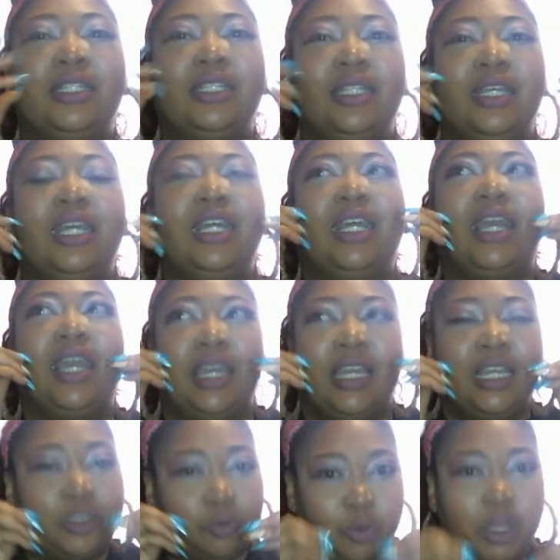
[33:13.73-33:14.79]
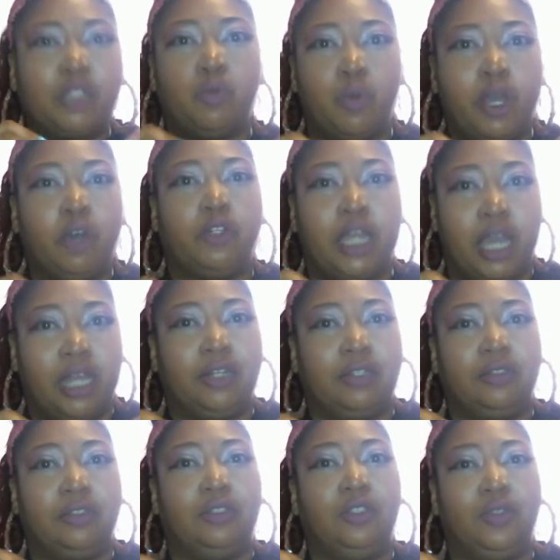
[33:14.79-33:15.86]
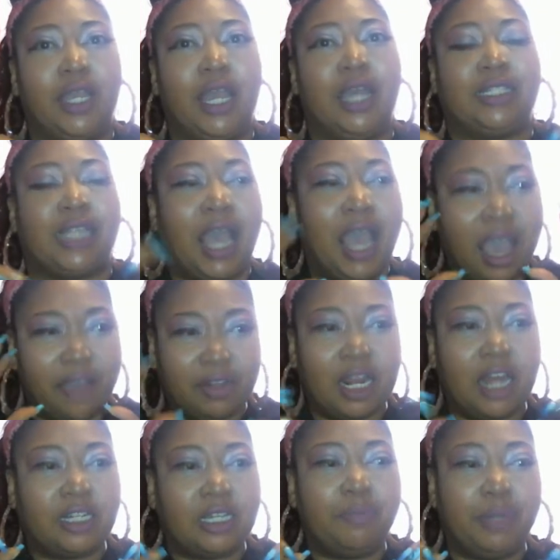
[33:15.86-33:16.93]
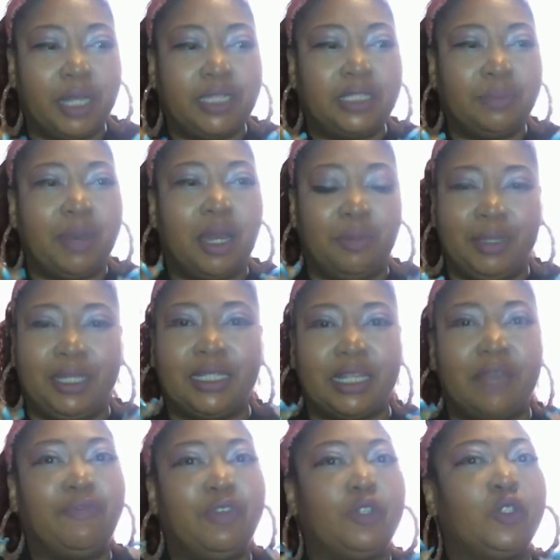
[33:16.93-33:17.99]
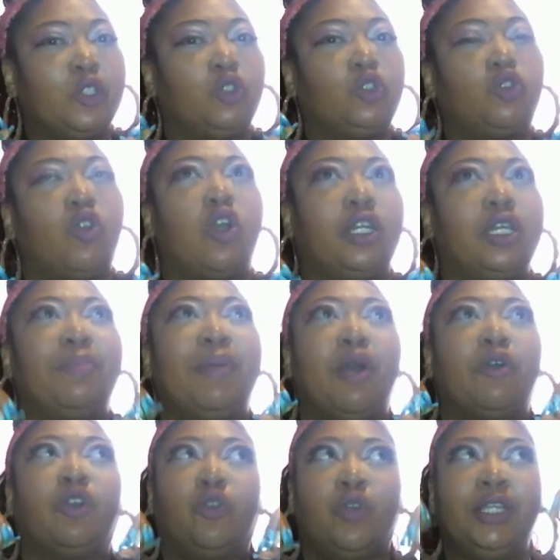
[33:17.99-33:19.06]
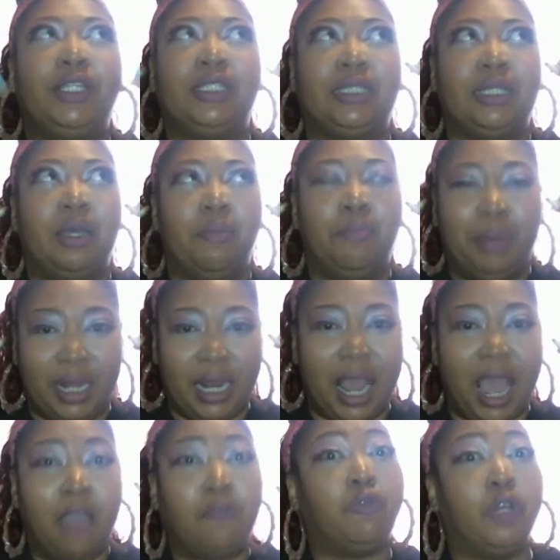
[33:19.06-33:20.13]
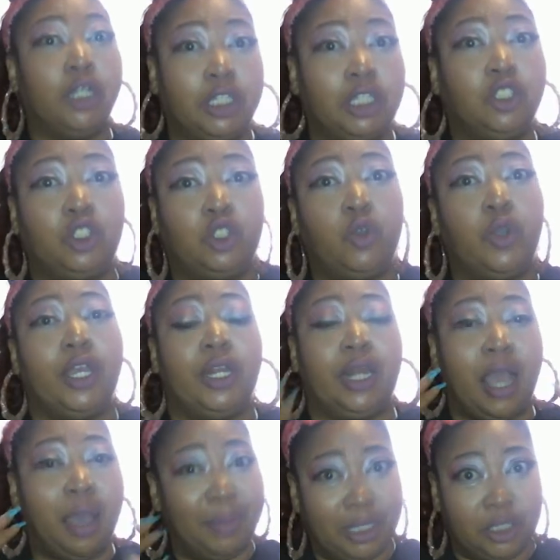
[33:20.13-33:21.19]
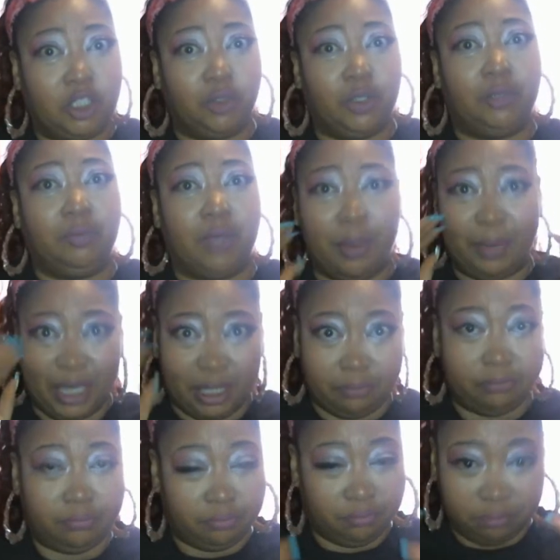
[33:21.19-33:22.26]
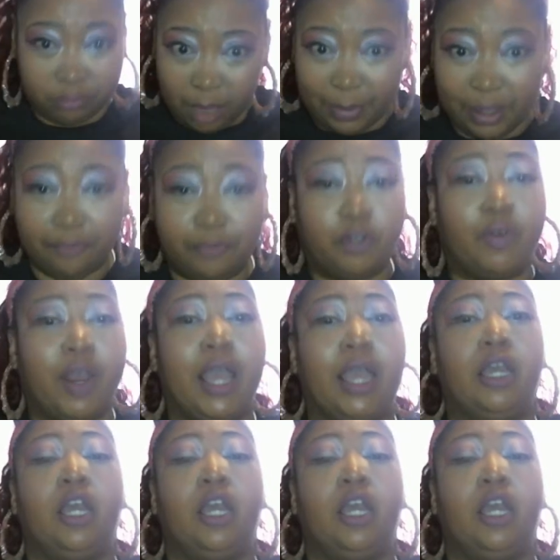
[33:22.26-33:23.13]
It's well done, you guys. I have a lot of complaints about it because I feel so strongly about Grease, but I really enjoy it. I'm into it. I'm in for the ride.